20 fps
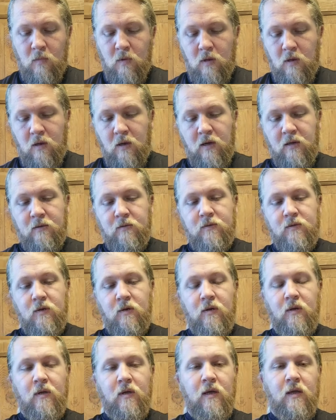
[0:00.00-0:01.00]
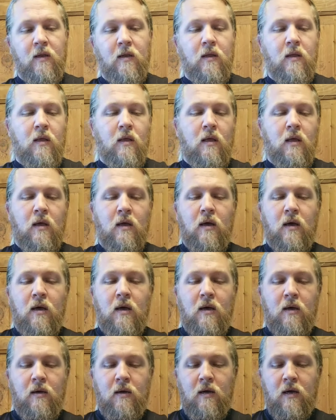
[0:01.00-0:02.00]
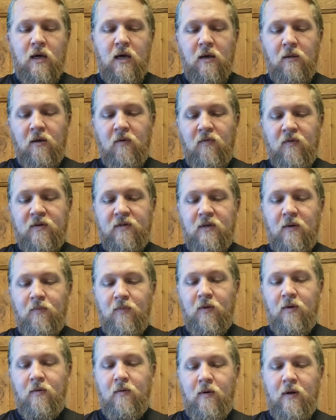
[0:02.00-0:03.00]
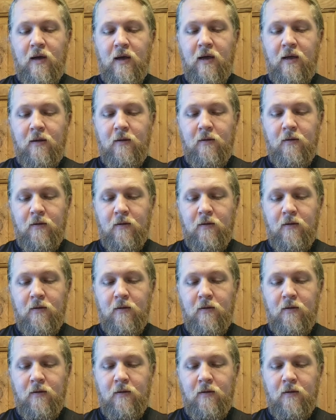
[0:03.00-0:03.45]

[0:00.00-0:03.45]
All right, so again, I went for something right